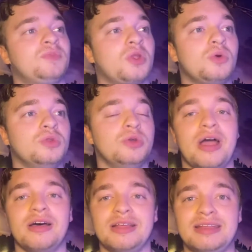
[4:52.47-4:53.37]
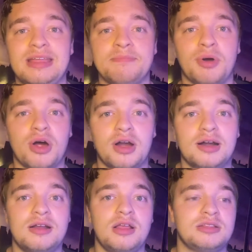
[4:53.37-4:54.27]
LED
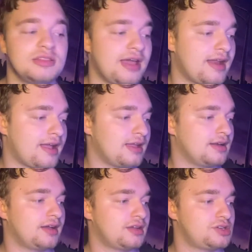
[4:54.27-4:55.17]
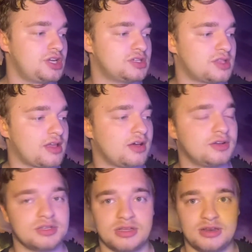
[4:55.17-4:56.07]
bar that I can change the
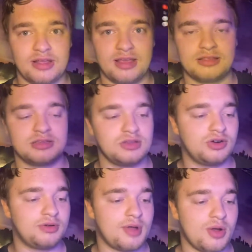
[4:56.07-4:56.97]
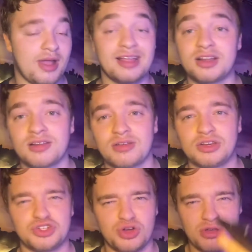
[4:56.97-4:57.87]
colors on. I got this little remote. I can
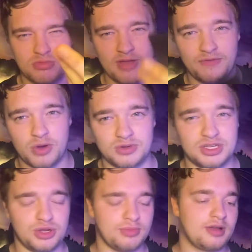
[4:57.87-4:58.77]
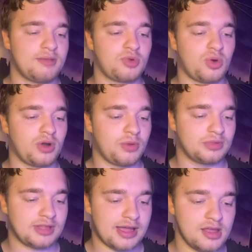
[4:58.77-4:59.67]
control it with my phone too, but I'm recording
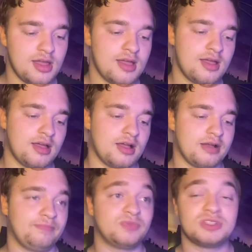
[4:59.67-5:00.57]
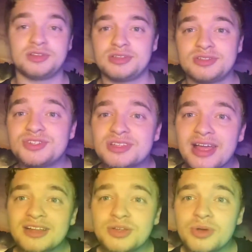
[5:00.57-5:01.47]
with that. So let's just
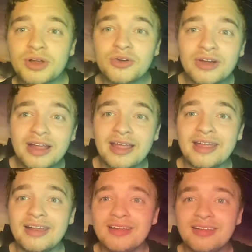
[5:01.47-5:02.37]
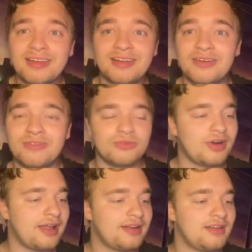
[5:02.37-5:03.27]
like do a green, you know,
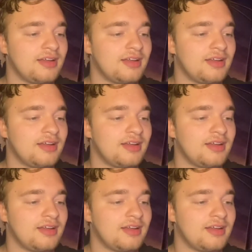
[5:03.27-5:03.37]
red.